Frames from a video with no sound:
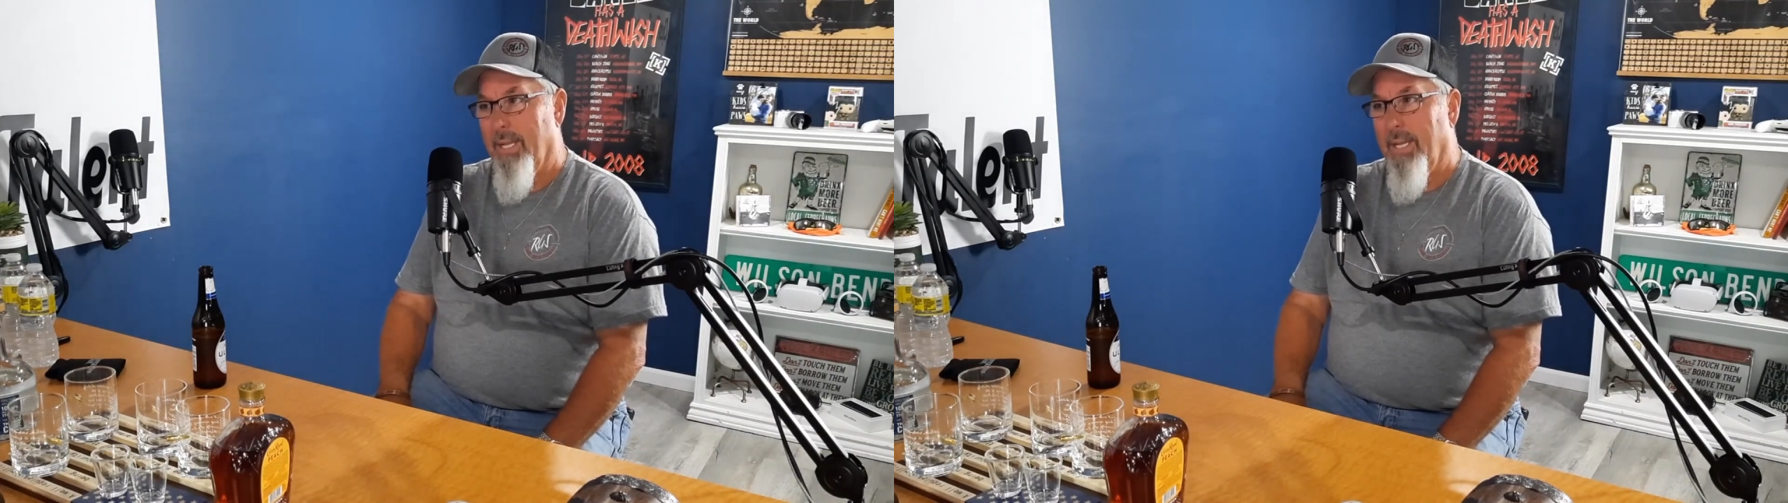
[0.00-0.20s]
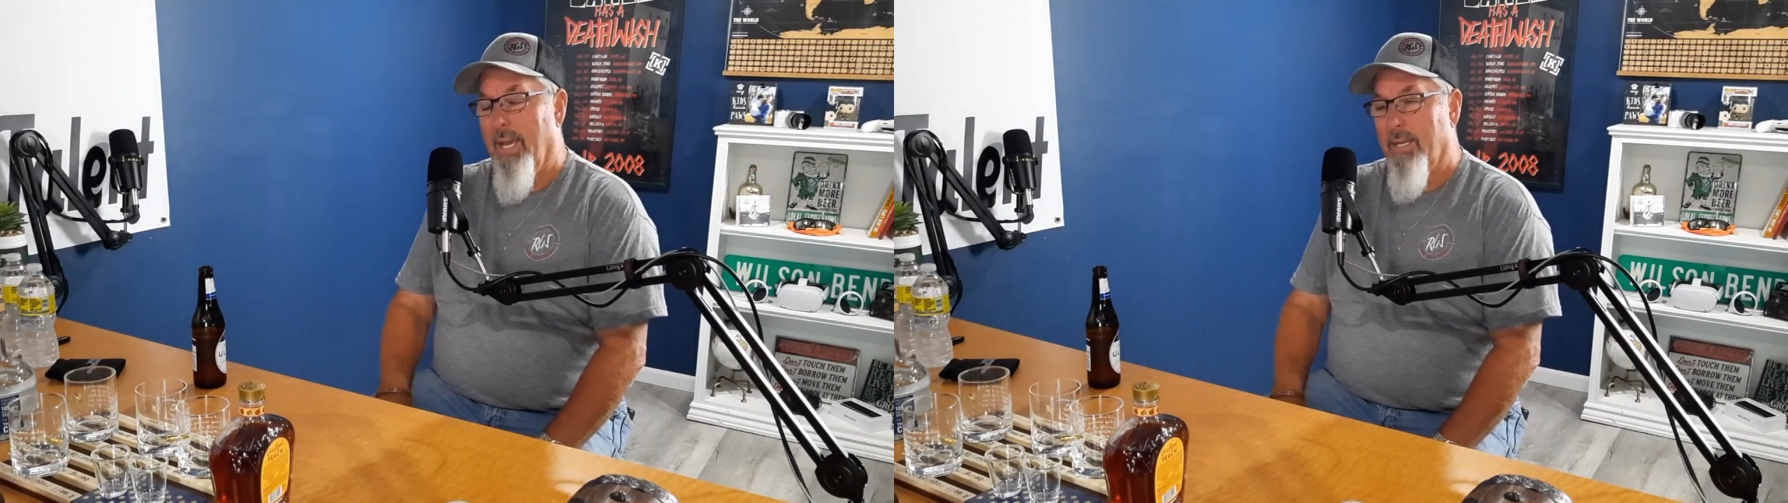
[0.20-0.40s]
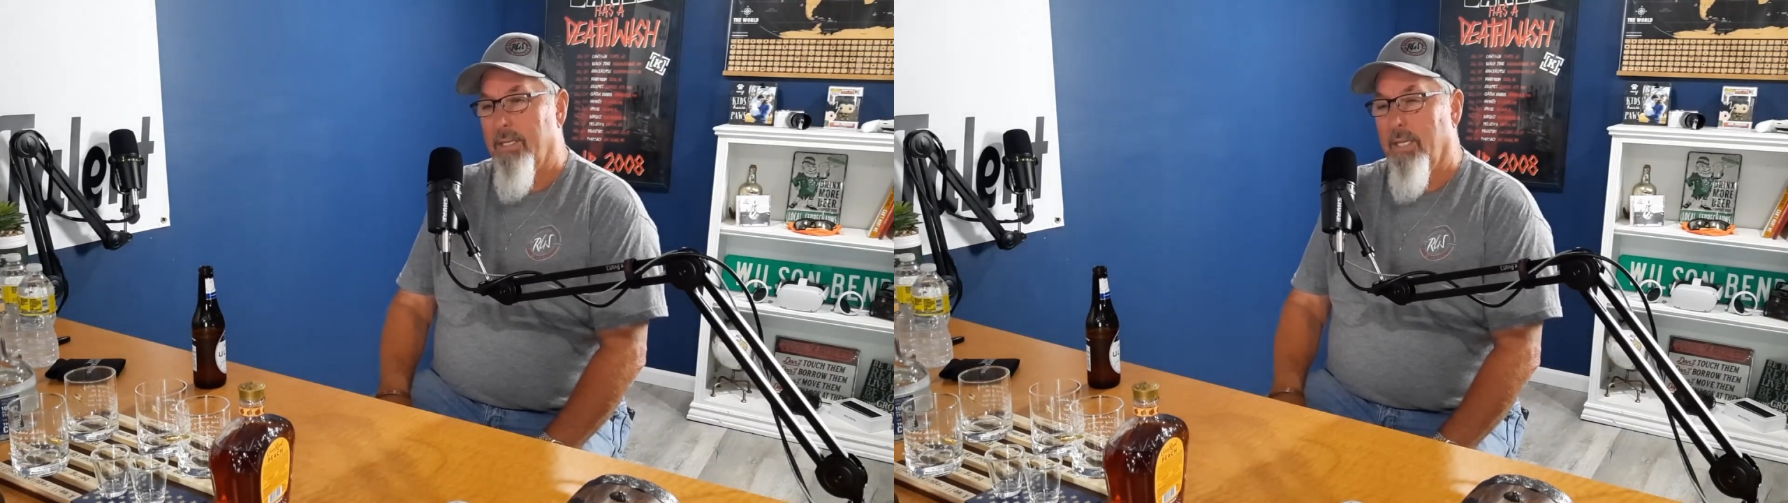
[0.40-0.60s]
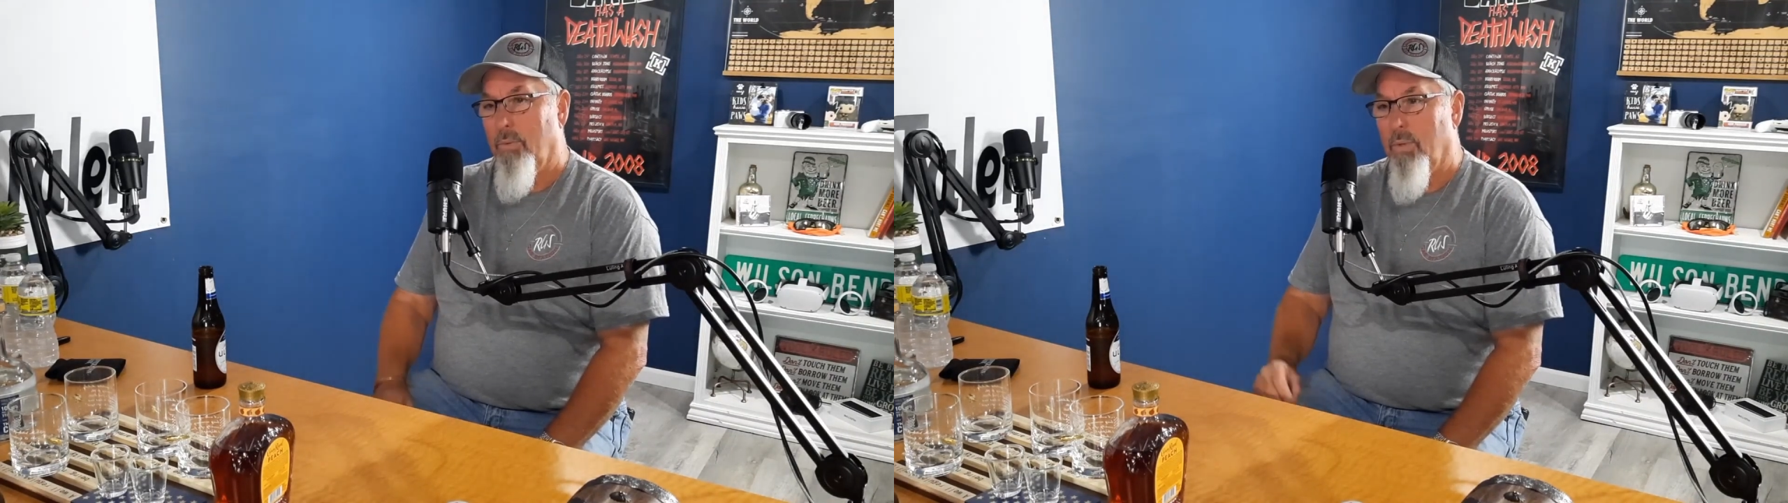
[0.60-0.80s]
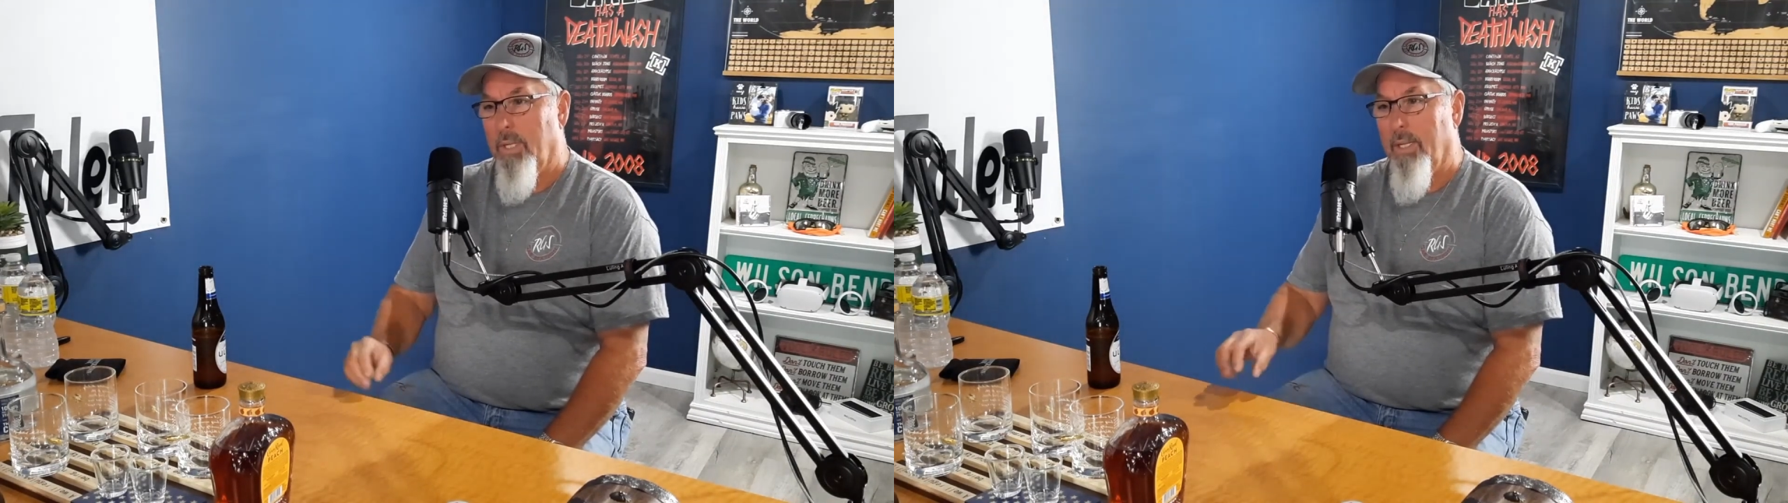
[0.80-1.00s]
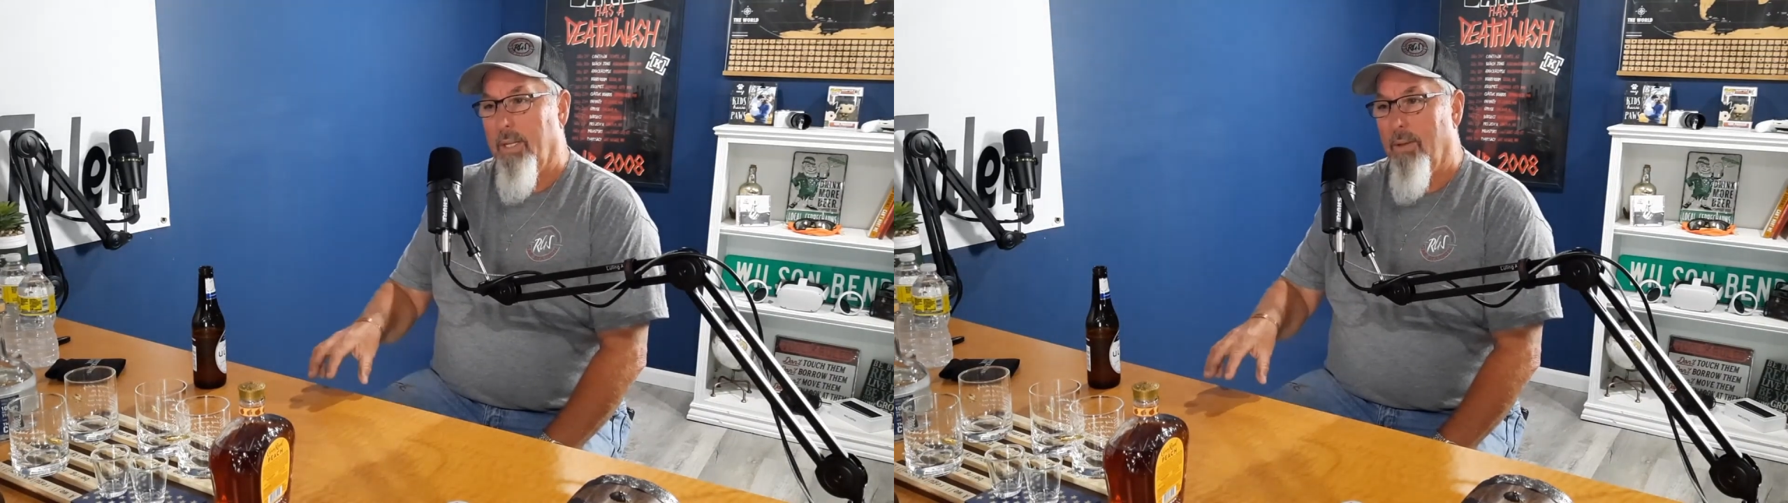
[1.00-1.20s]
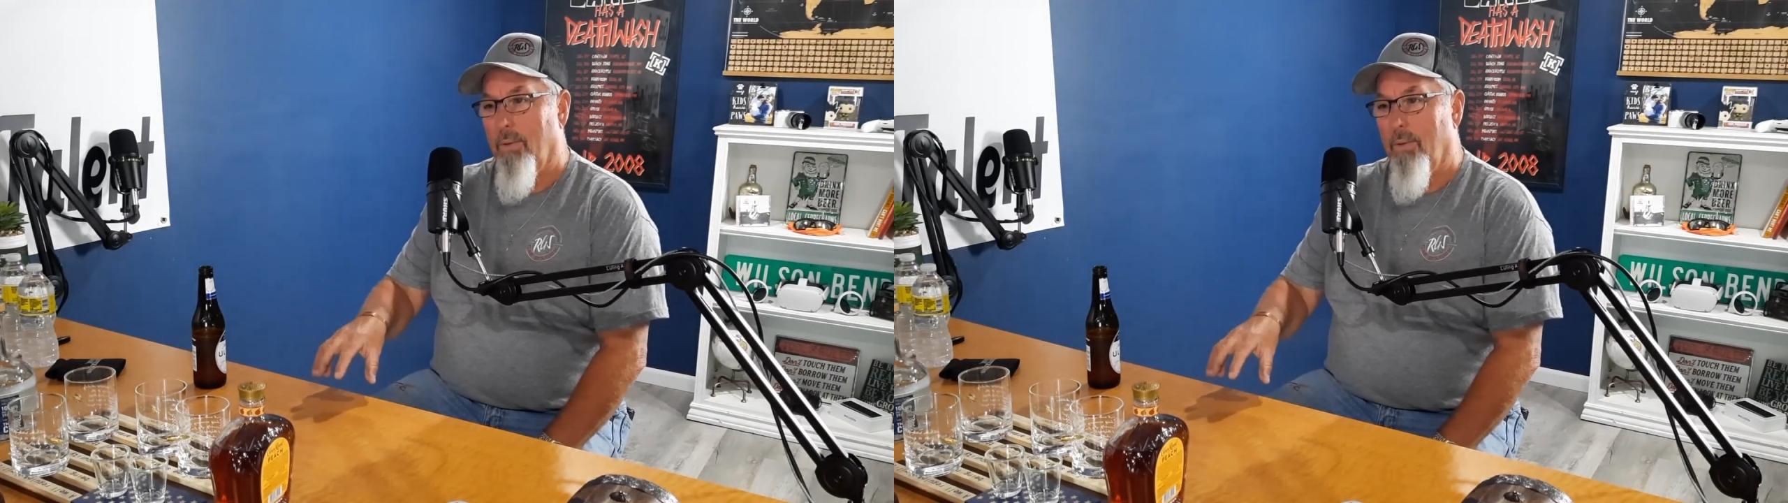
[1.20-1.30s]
and actually when